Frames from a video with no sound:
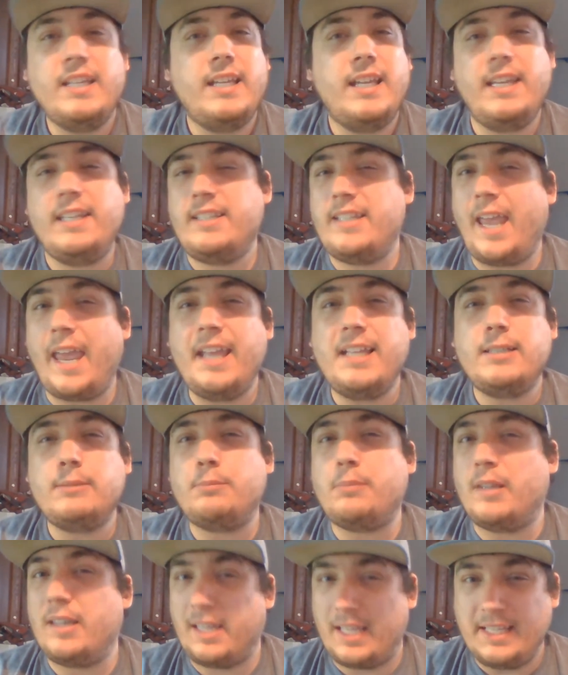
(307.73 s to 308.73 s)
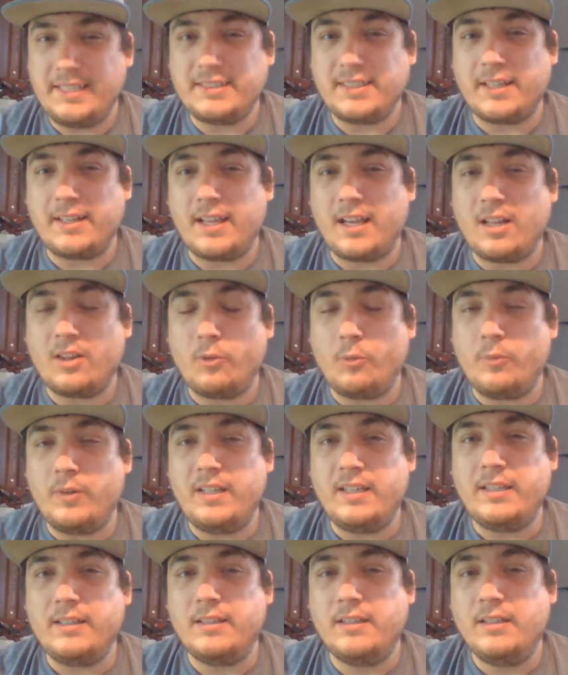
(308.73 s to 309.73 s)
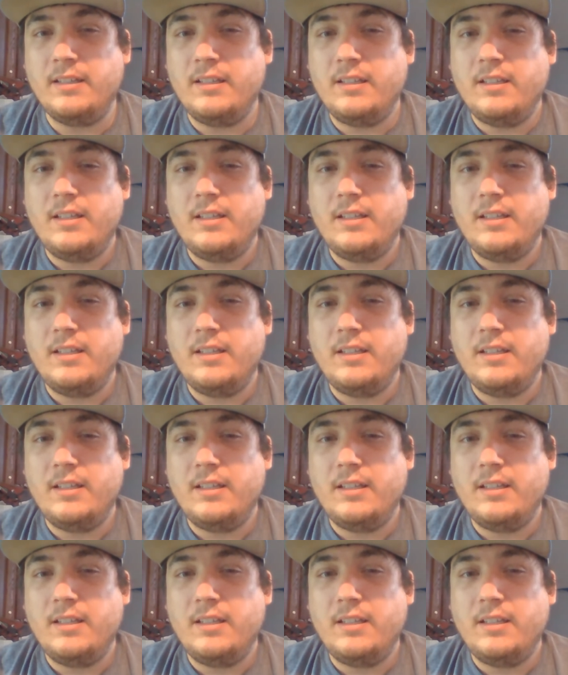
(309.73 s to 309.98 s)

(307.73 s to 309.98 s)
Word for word: It takes place on Halloween,